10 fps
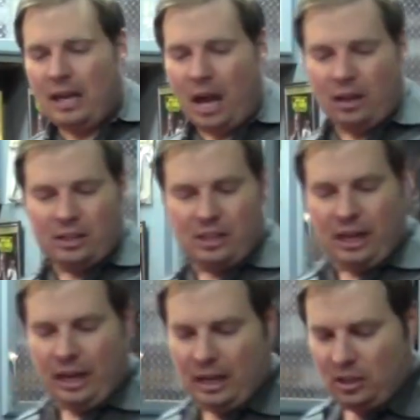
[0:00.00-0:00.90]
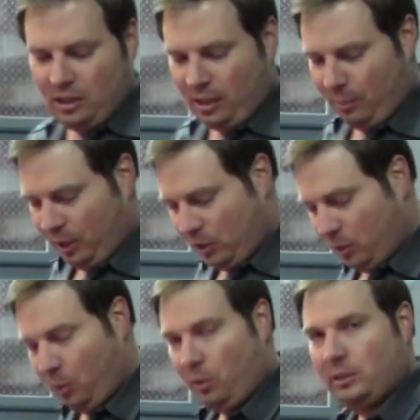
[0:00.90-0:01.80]
Now let's get into some of the
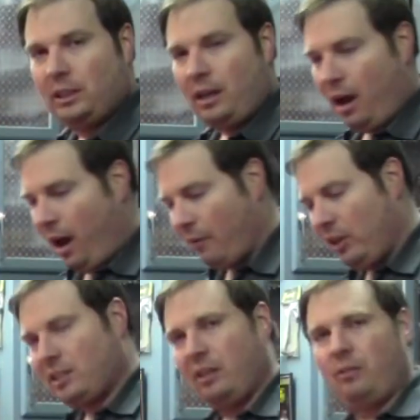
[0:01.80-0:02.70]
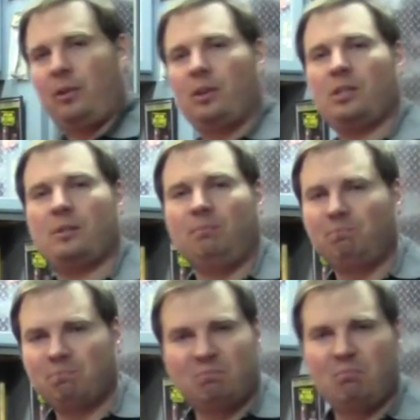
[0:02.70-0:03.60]
tools. Obviously, first,
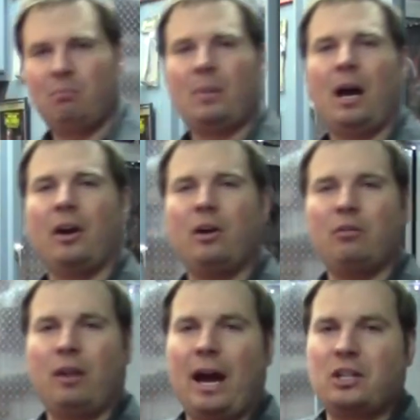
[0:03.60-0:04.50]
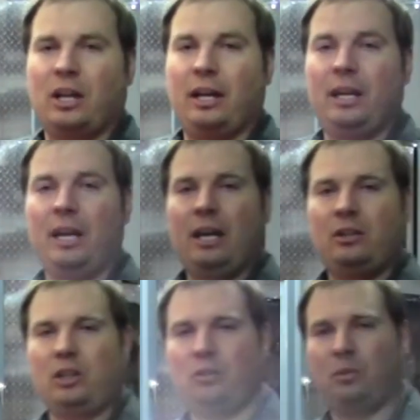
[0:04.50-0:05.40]
a good flashlight,
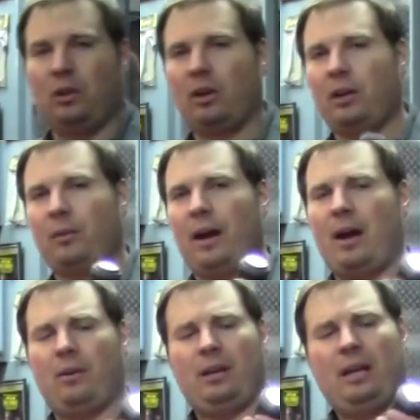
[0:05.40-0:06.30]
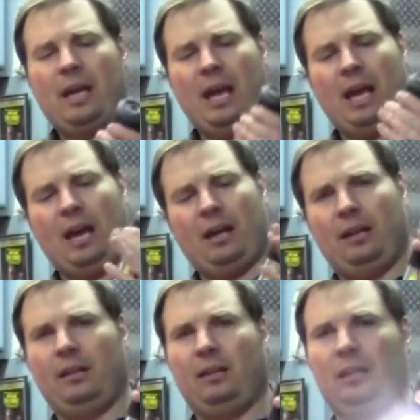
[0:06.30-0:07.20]
just for looking around
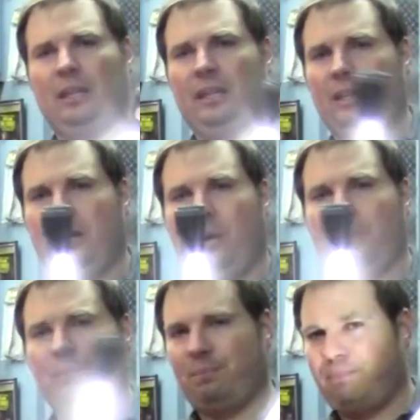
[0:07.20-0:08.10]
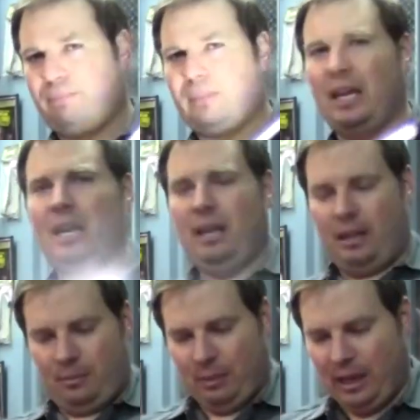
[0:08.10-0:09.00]
and, you know,
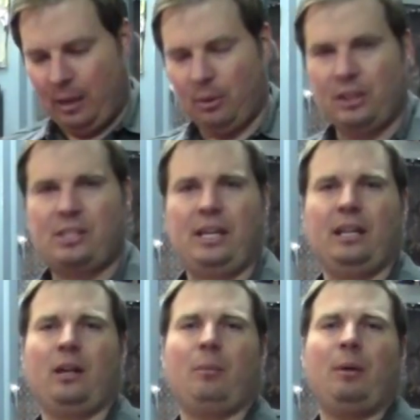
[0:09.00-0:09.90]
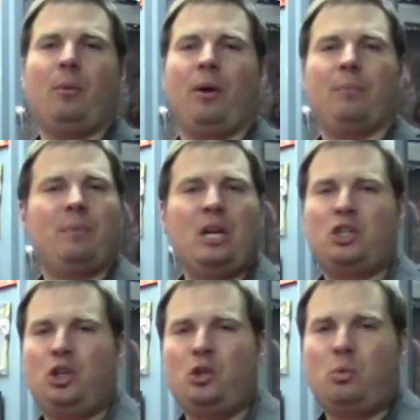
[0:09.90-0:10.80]
being able to see a little bit more.
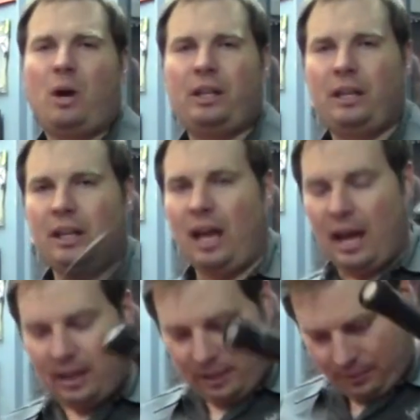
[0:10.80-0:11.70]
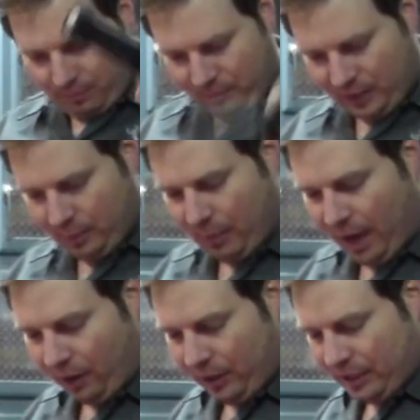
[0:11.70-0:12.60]
Choose one that you like, keep
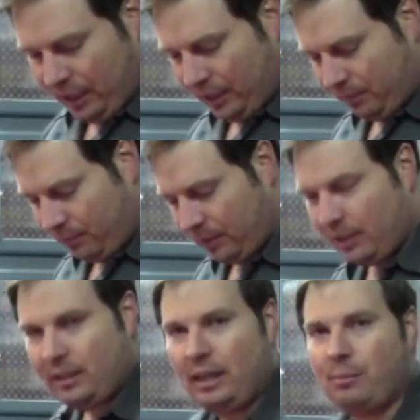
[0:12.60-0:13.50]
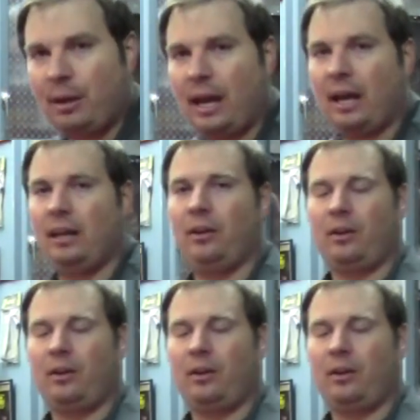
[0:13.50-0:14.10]
batteries in it, keep it handy.